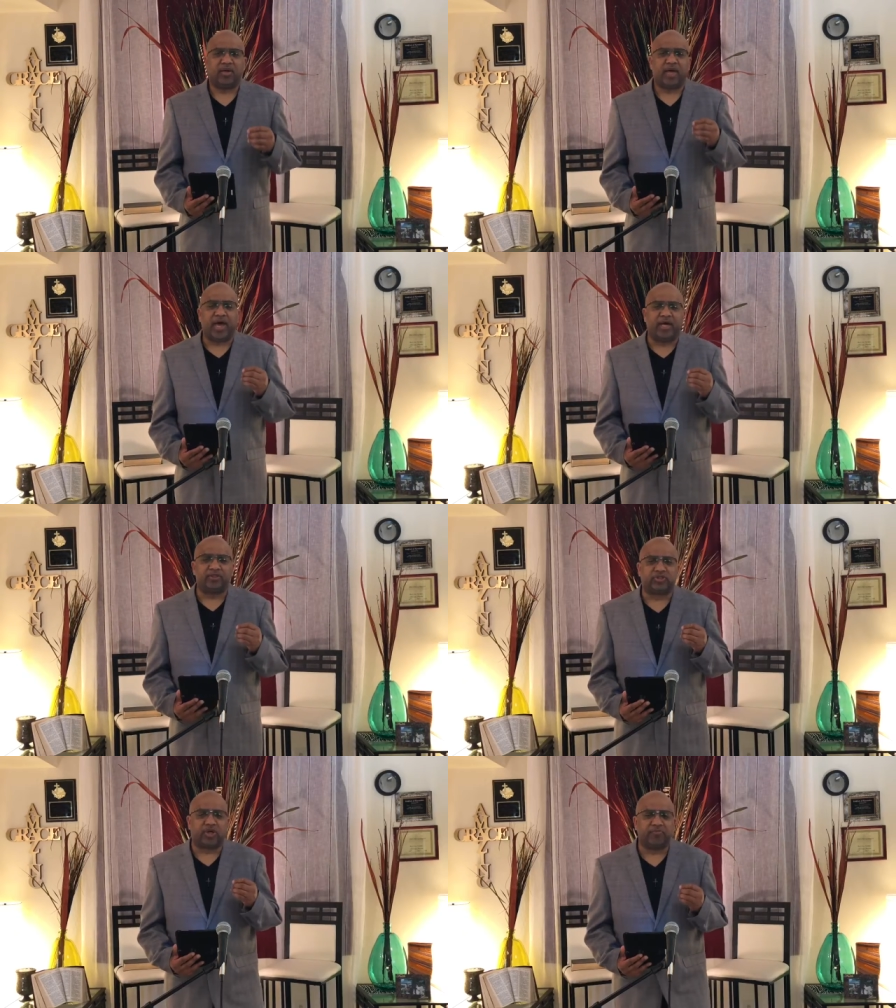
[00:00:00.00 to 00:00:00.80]

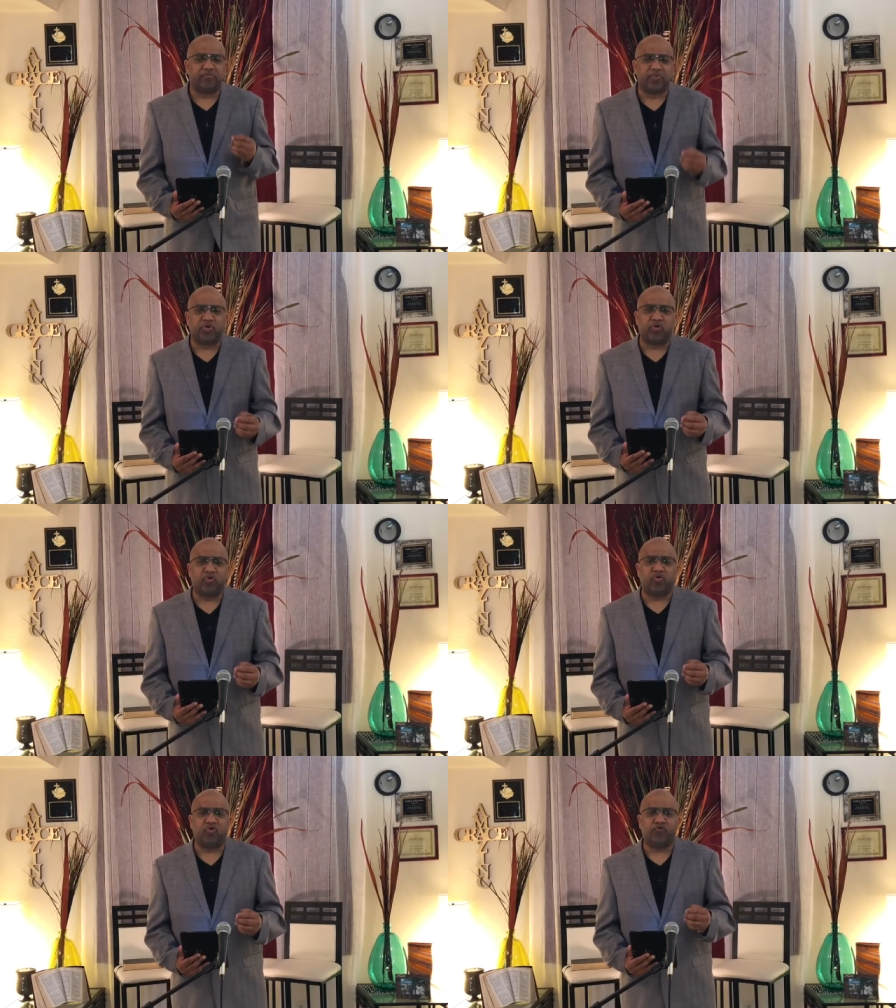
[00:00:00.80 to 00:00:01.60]
and to
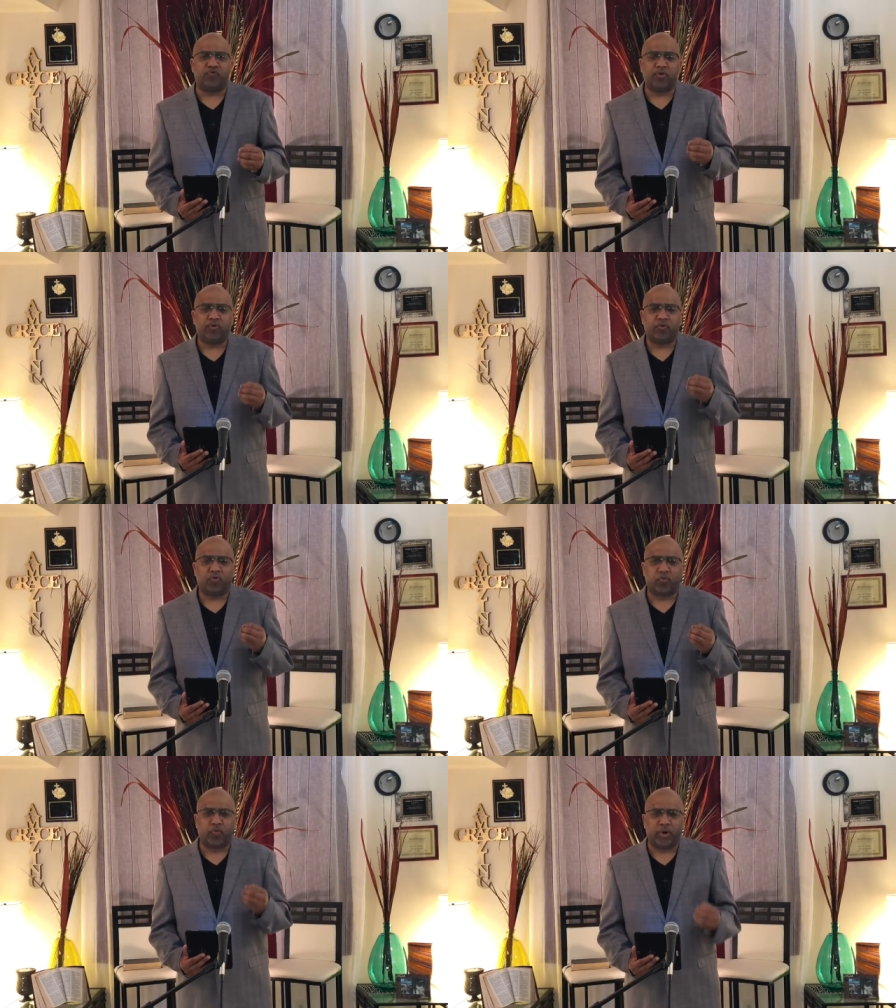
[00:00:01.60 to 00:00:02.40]
move
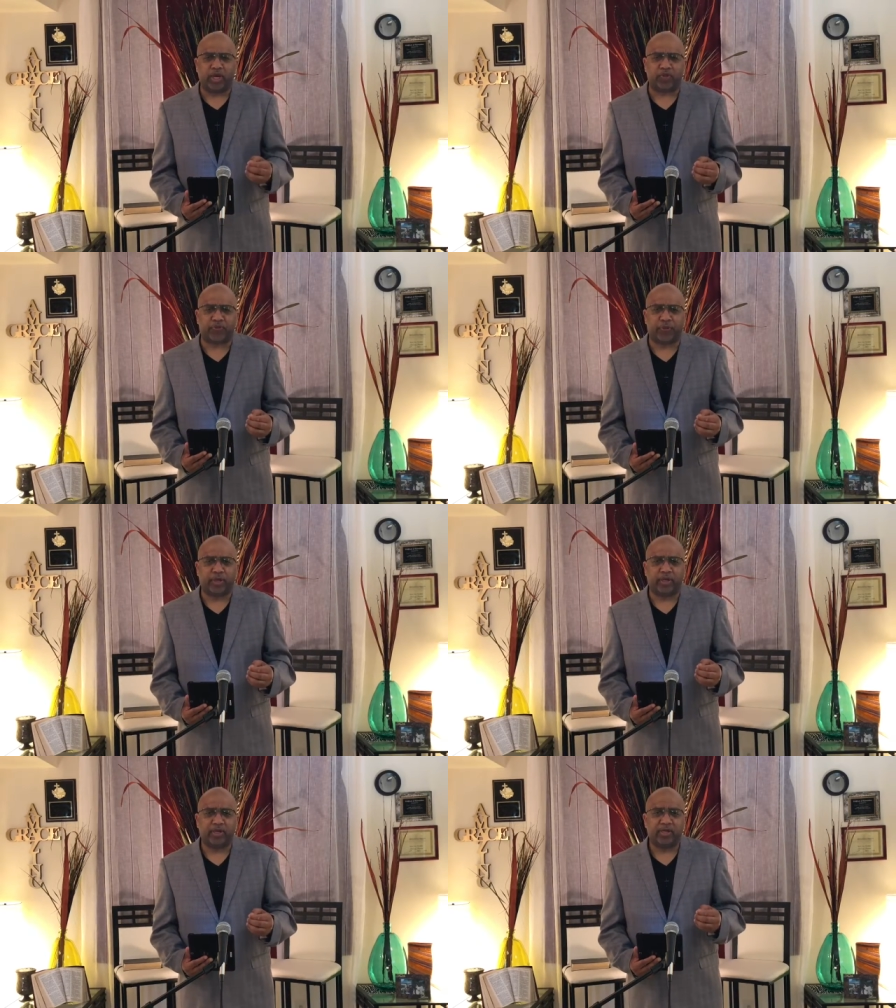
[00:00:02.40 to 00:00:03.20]
with
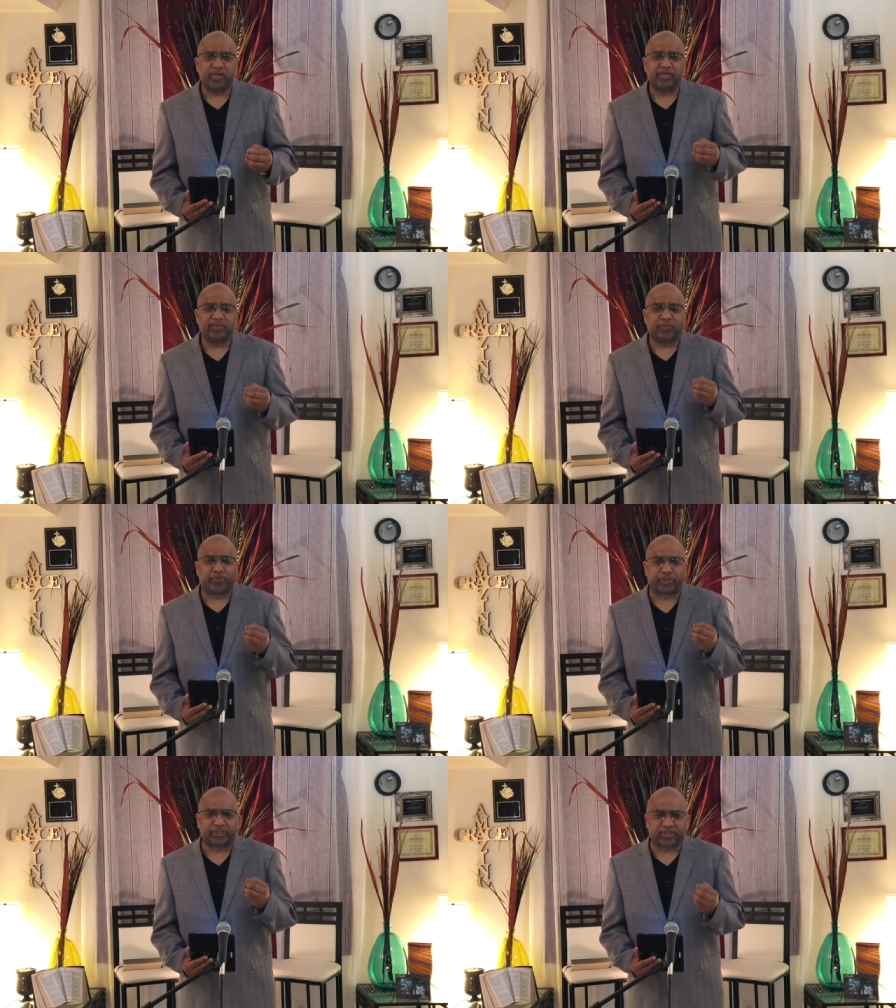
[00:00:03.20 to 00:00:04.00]

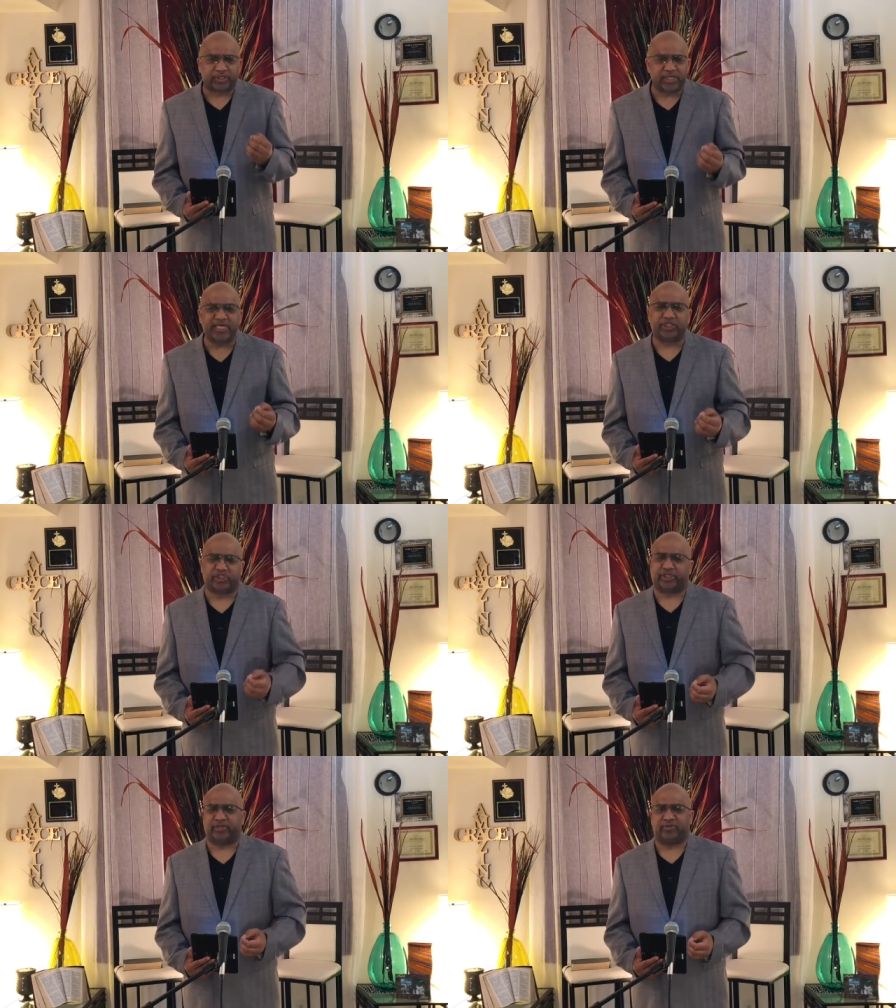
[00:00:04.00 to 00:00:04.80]

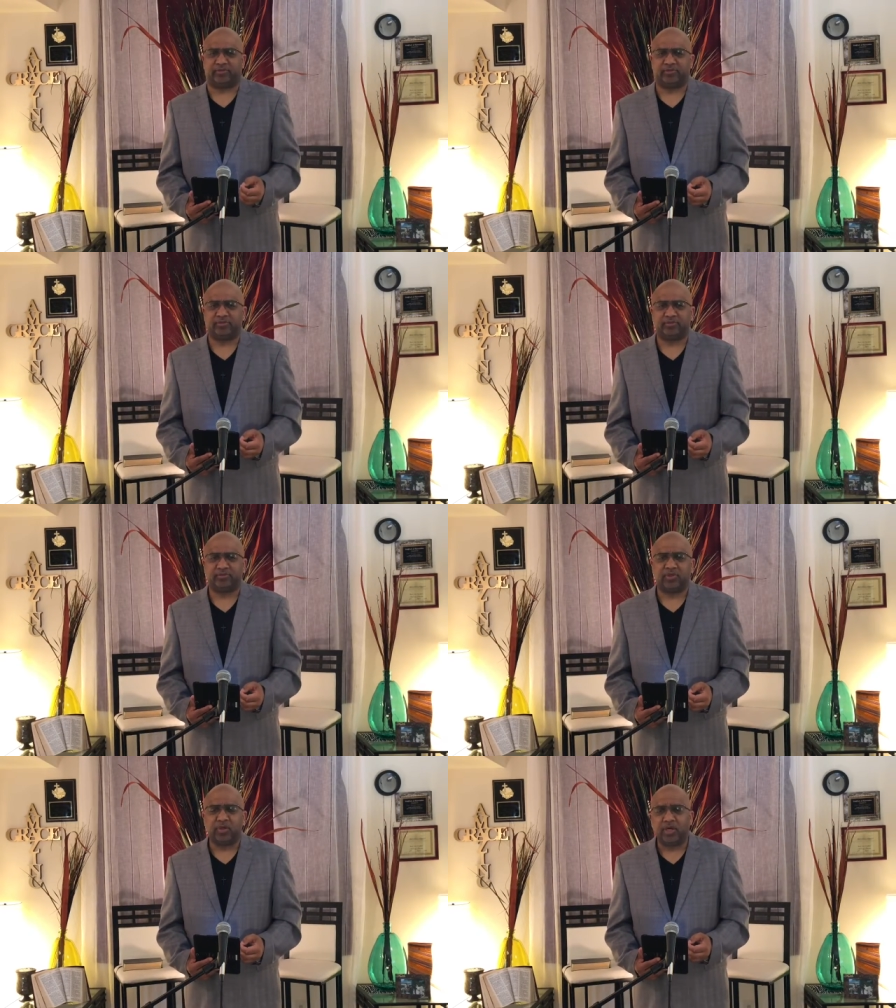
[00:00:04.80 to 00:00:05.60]
precision,
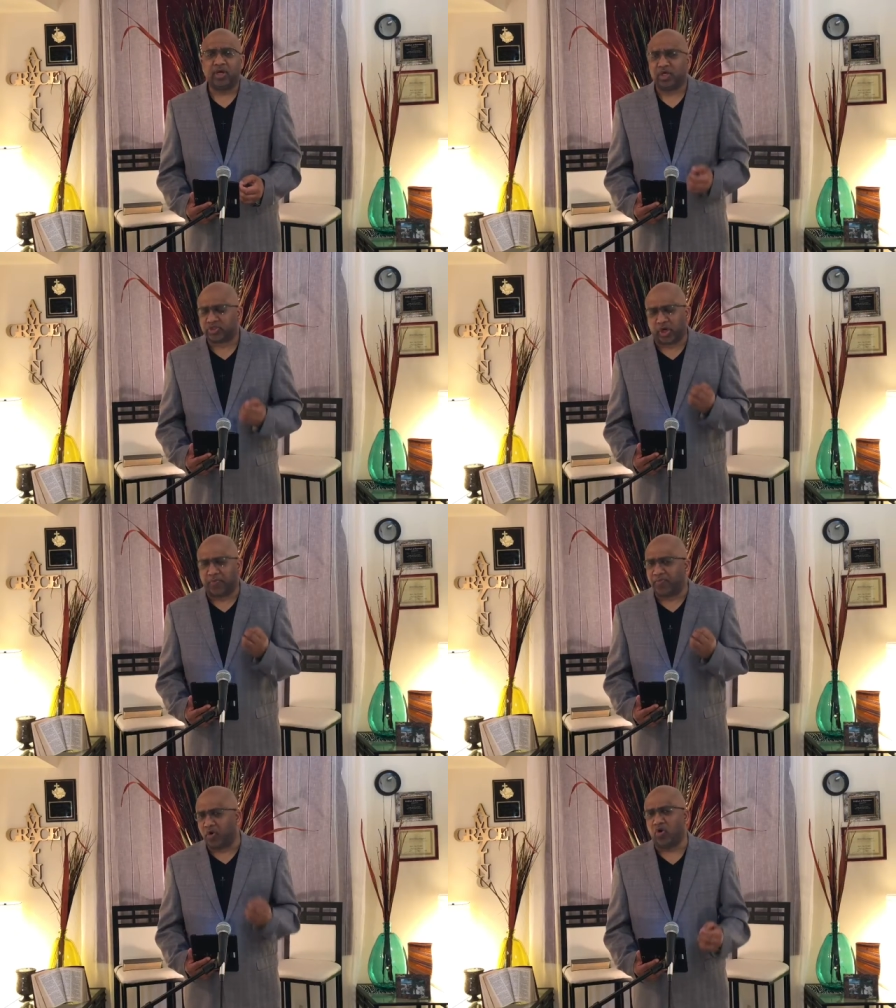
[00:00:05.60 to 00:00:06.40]
to
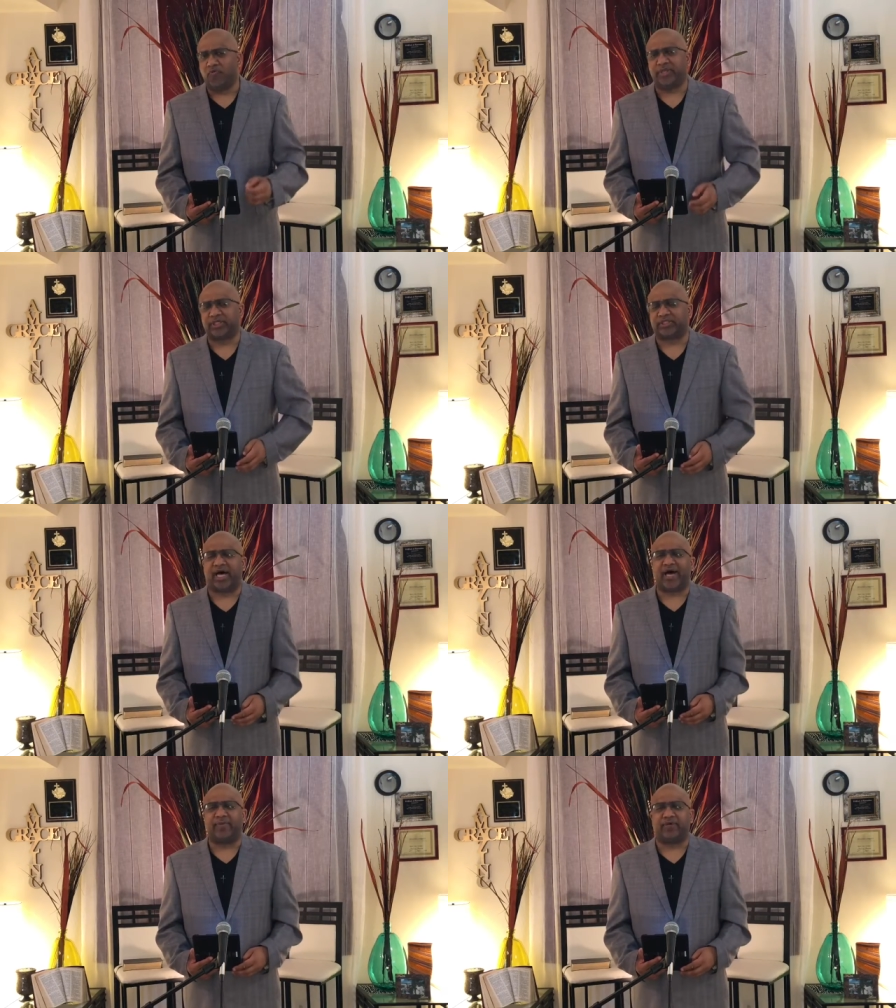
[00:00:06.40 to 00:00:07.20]
move in the
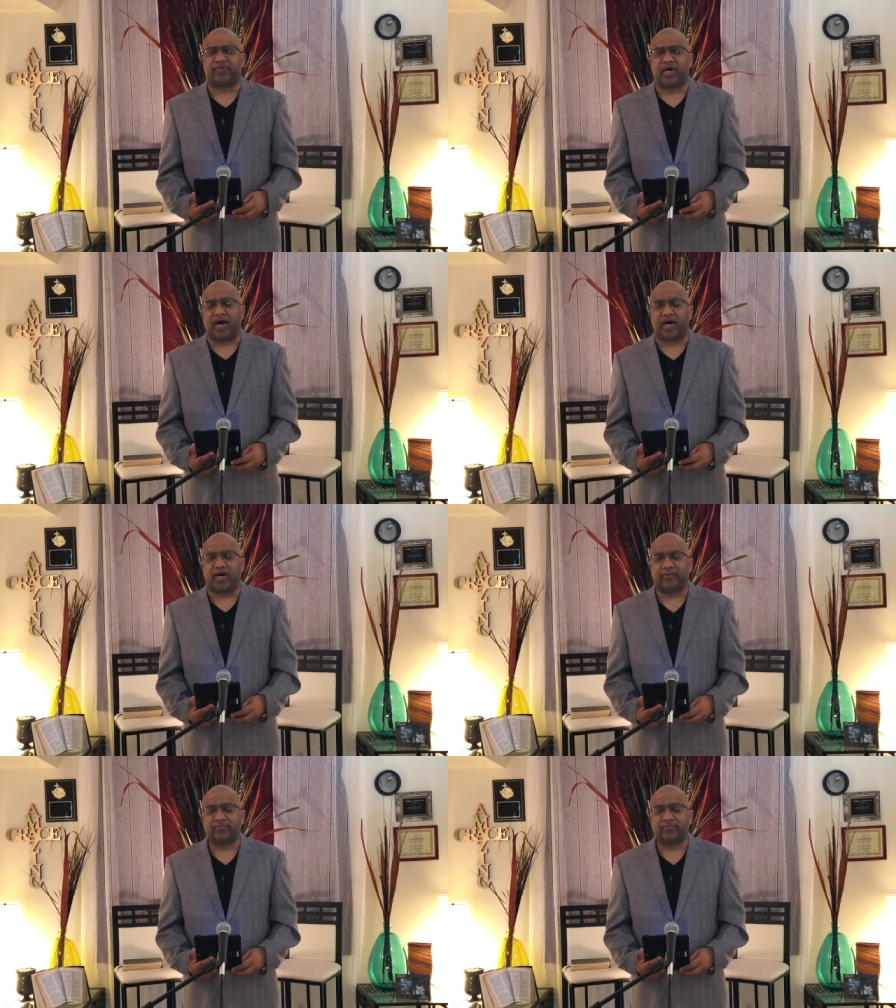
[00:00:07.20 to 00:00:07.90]
timing of God.